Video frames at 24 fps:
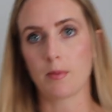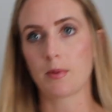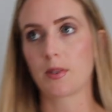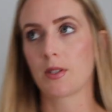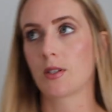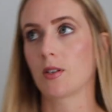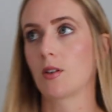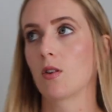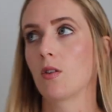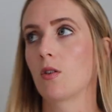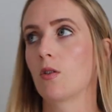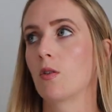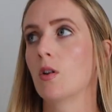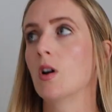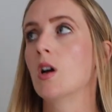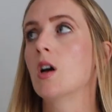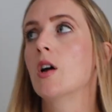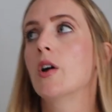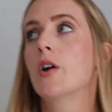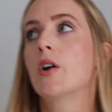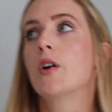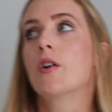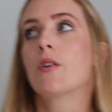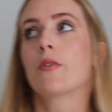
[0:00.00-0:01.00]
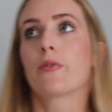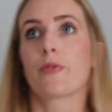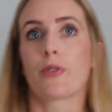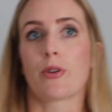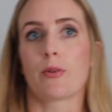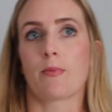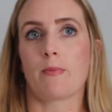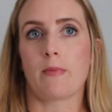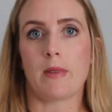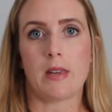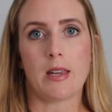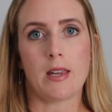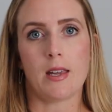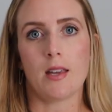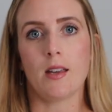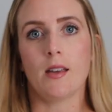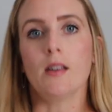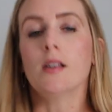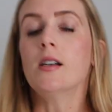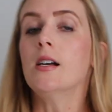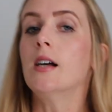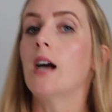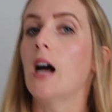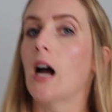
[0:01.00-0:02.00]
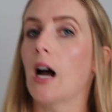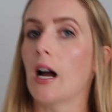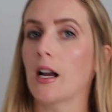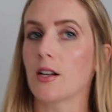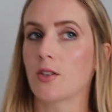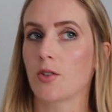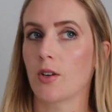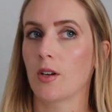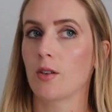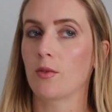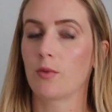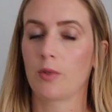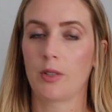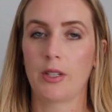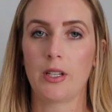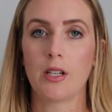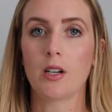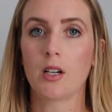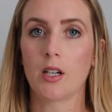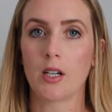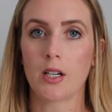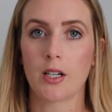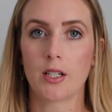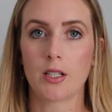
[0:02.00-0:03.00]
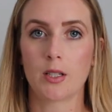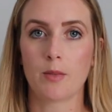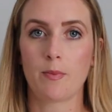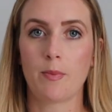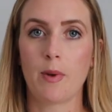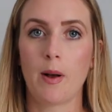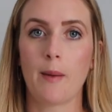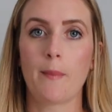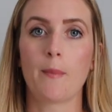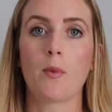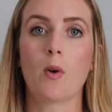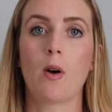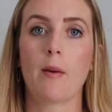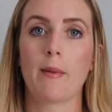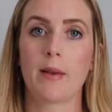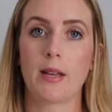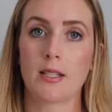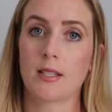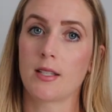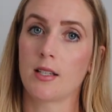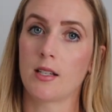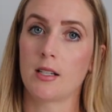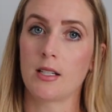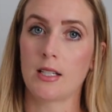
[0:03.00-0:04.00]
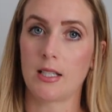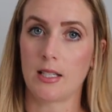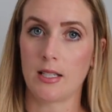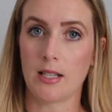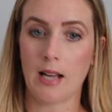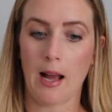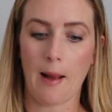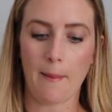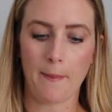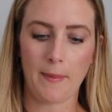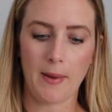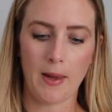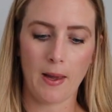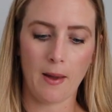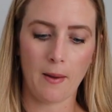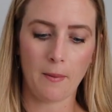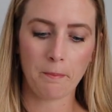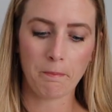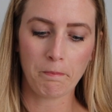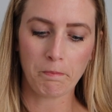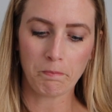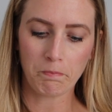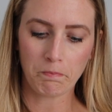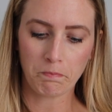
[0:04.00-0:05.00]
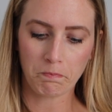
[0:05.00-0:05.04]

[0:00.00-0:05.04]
So for me, I try really hard to pump while my son is napping.